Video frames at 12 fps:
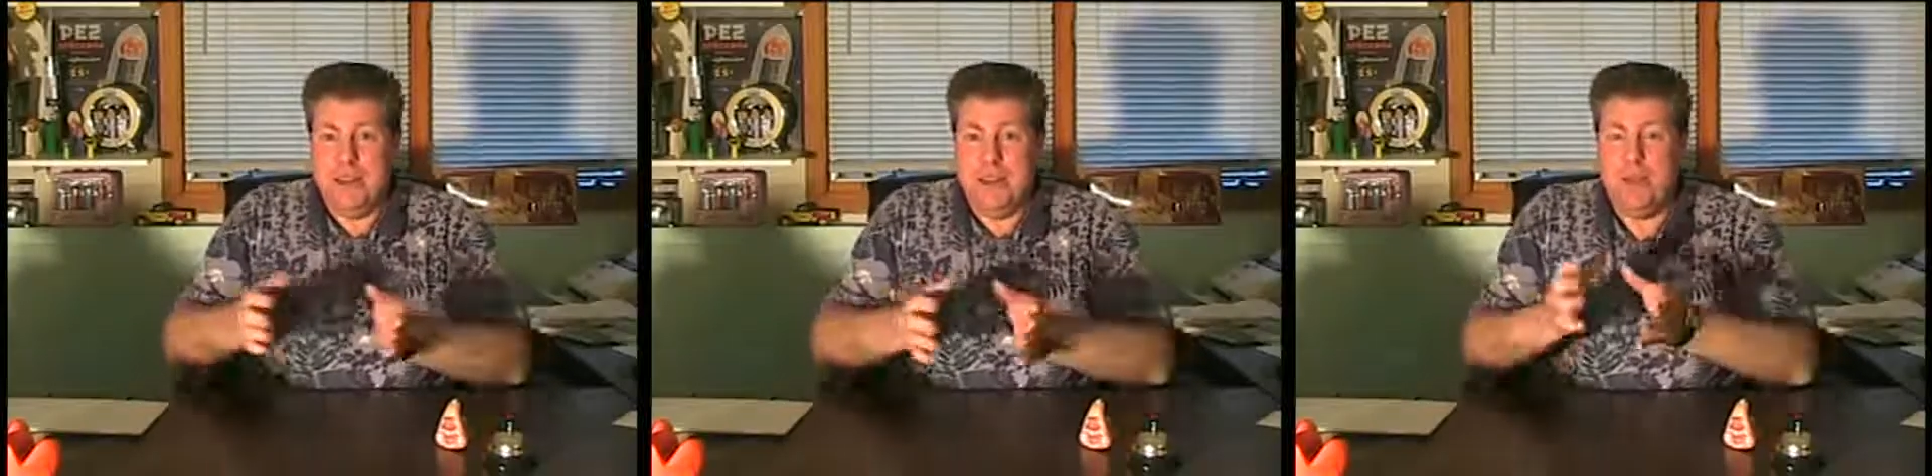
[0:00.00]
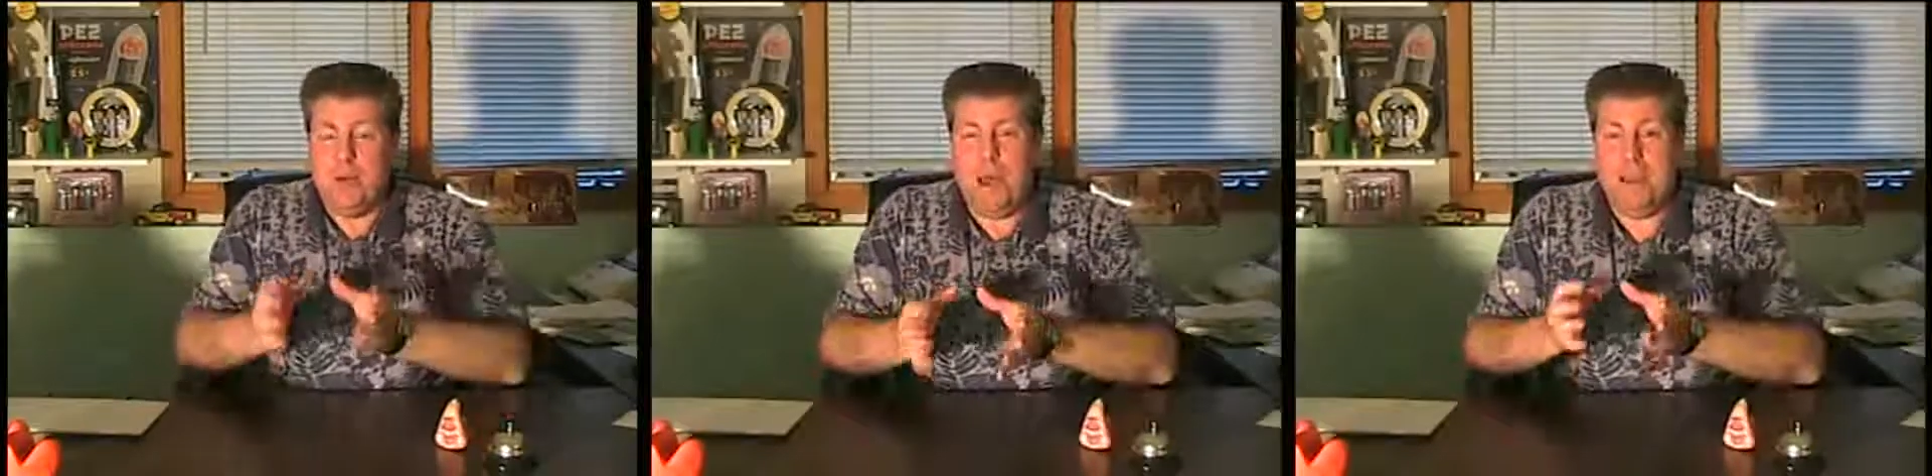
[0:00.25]

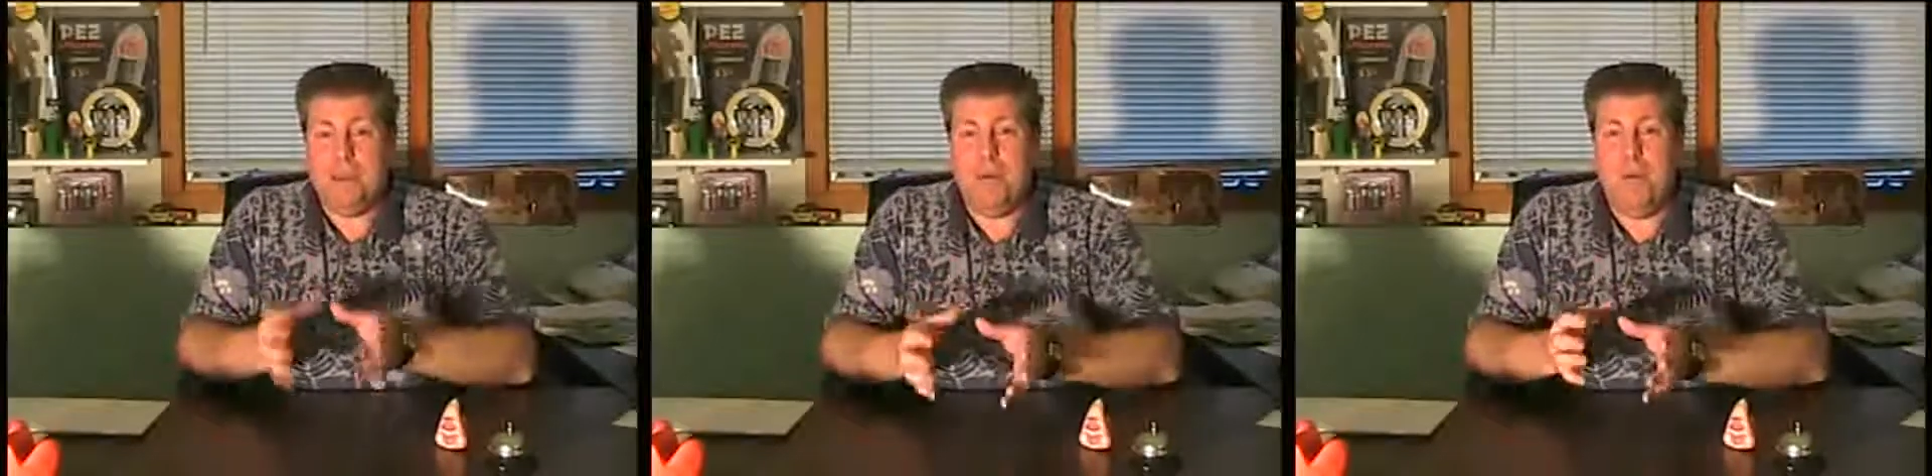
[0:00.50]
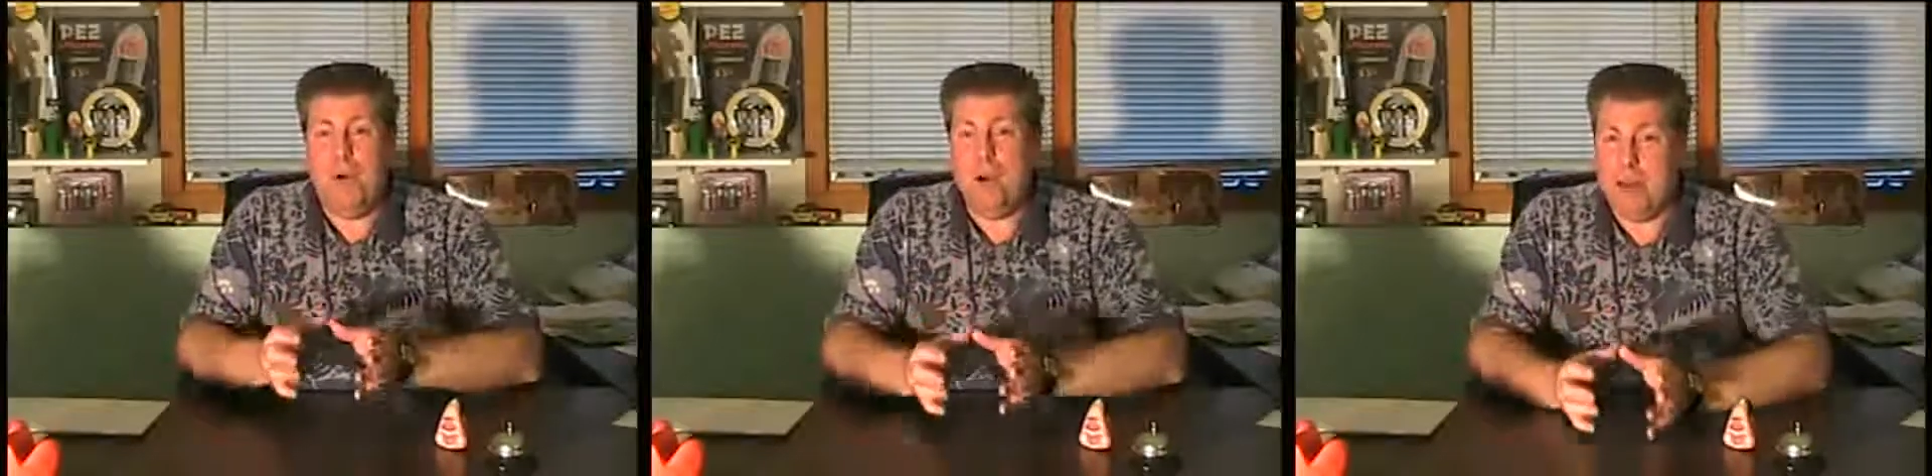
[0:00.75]
He creates a
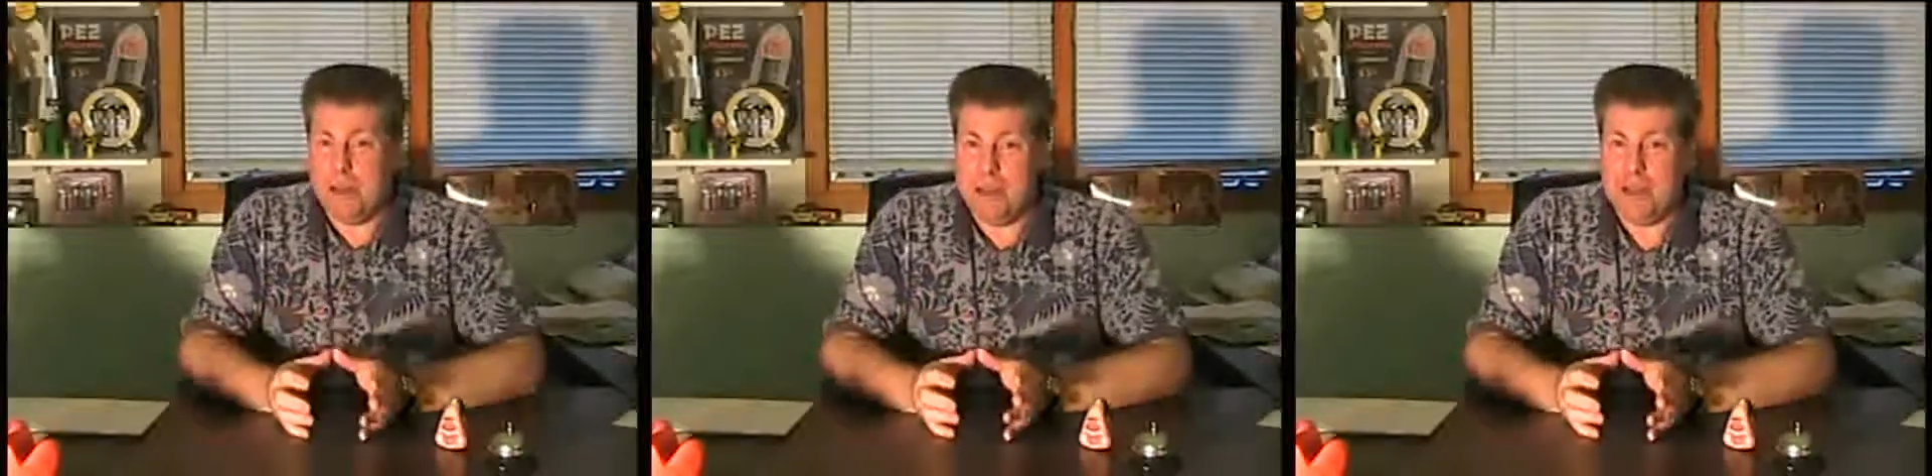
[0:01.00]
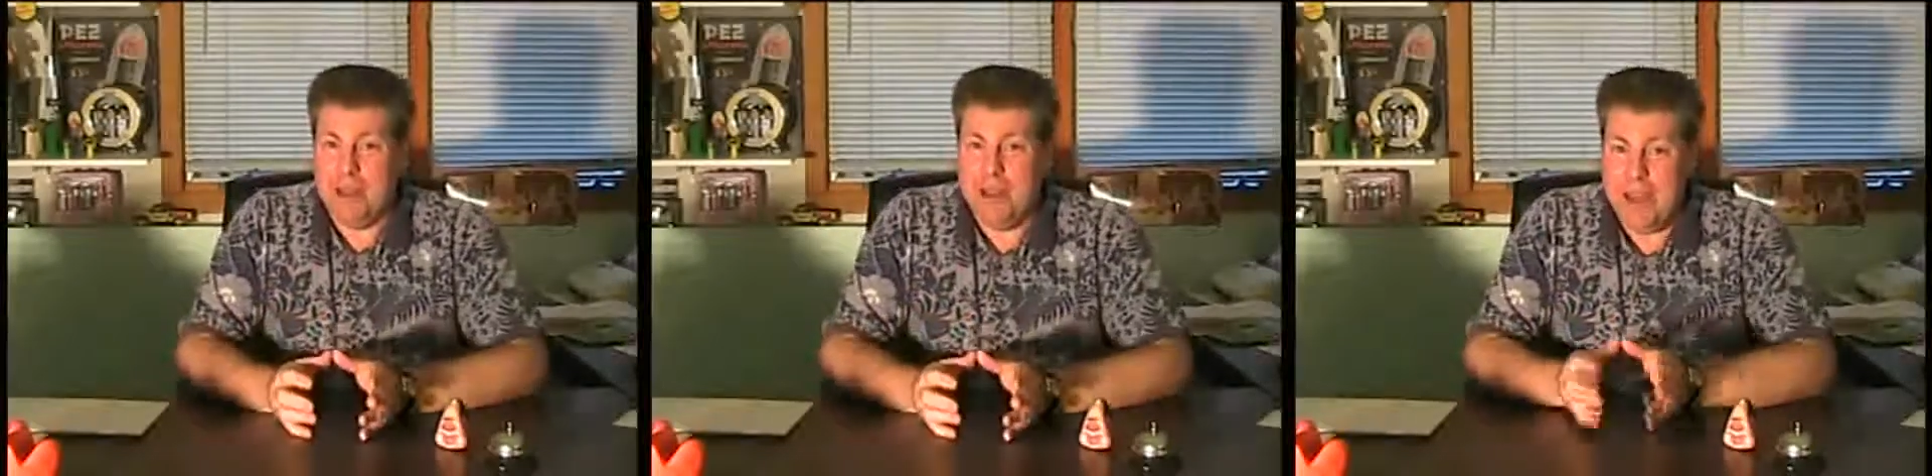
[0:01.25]

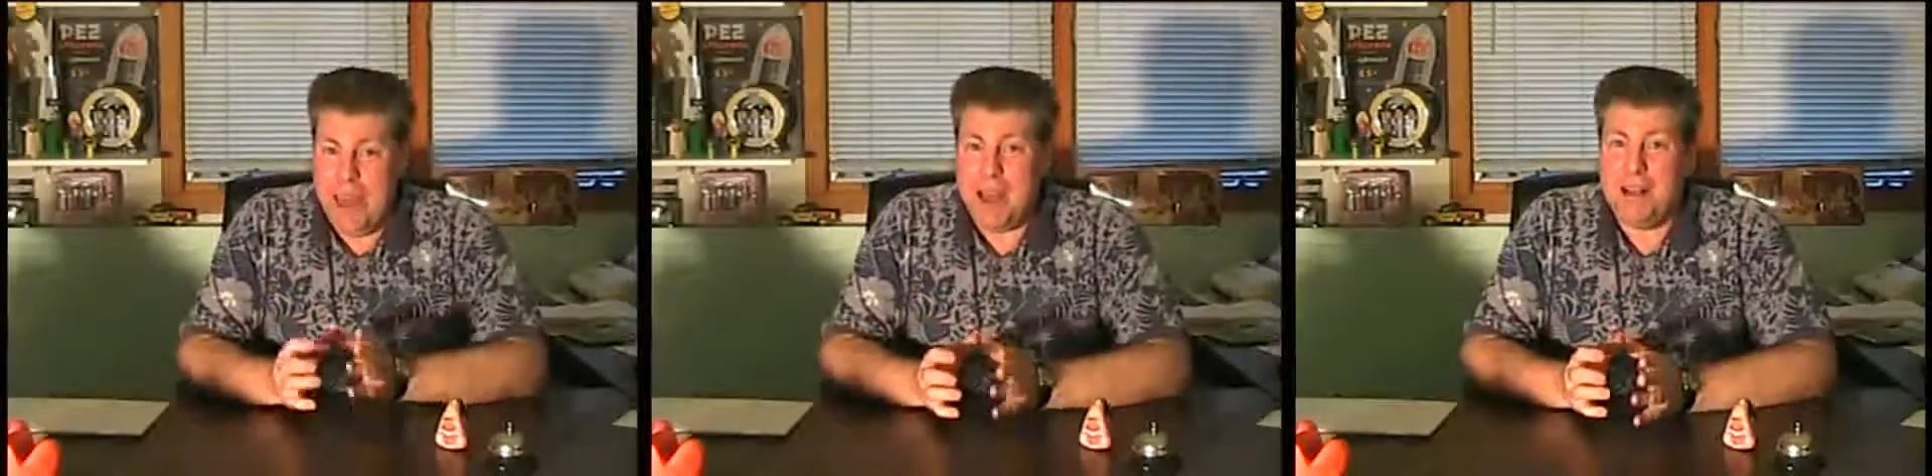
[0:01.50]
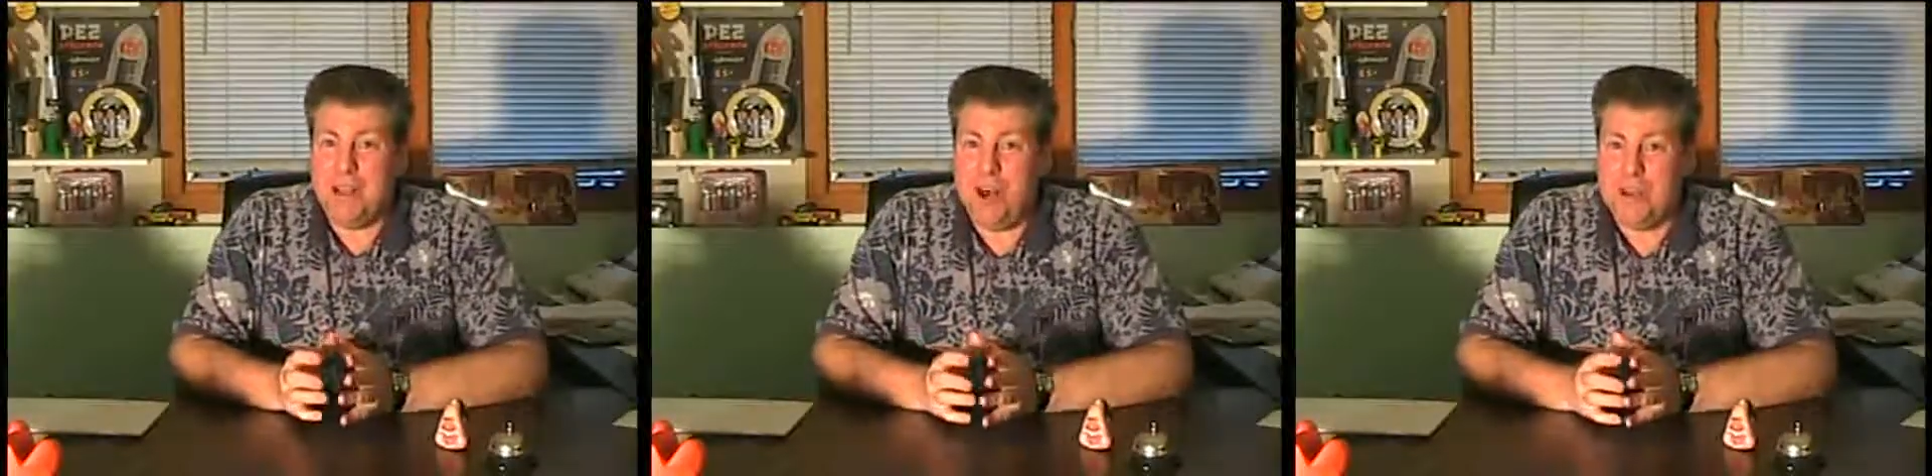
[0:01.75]
mortgage
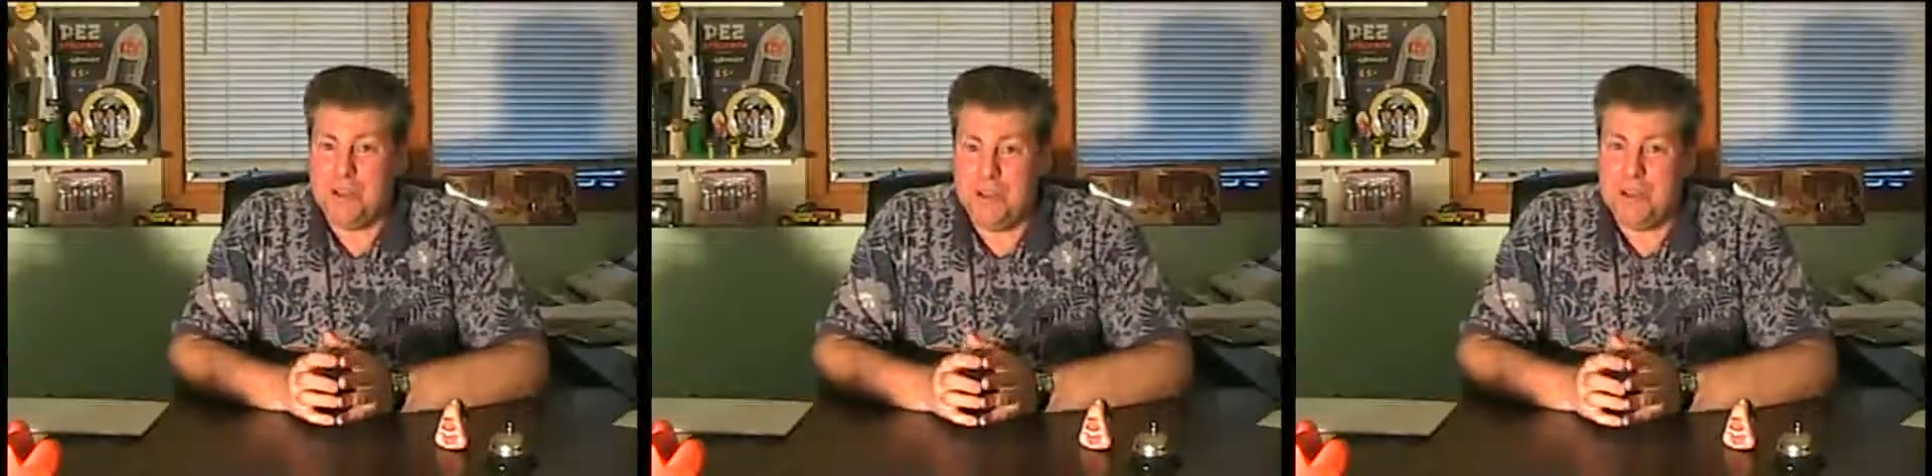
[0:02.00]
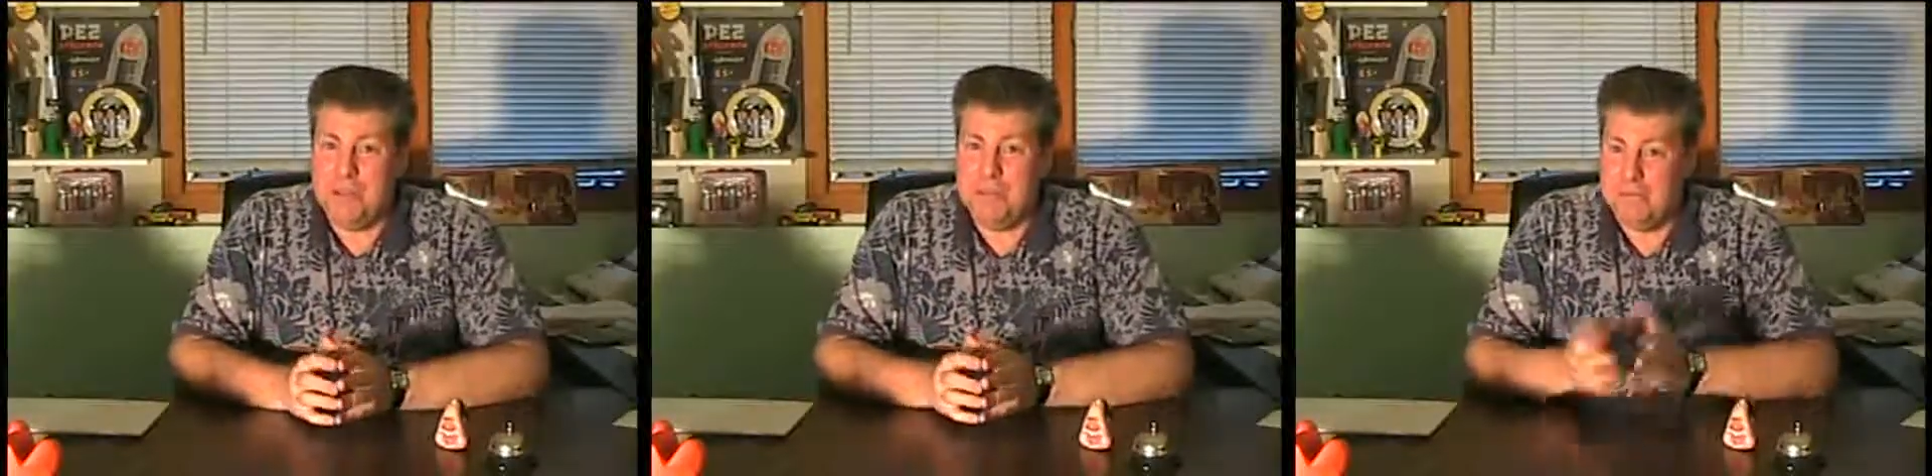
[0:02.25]
at
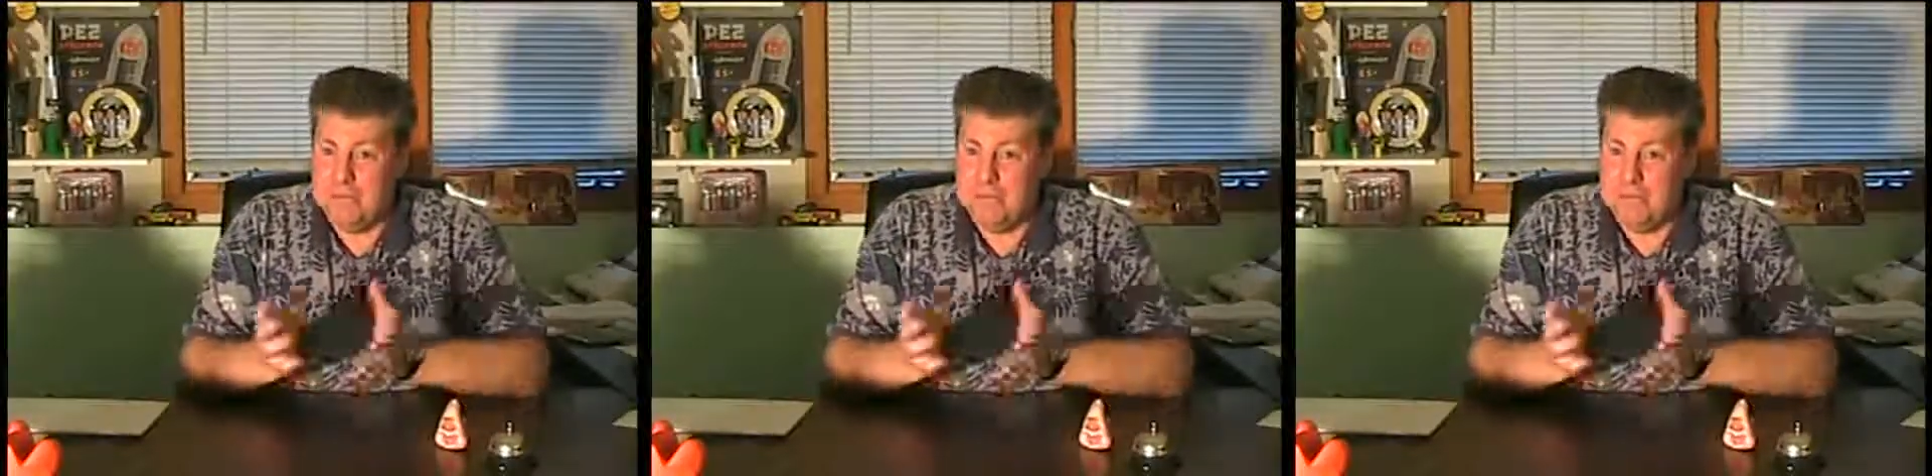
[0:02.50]
closing,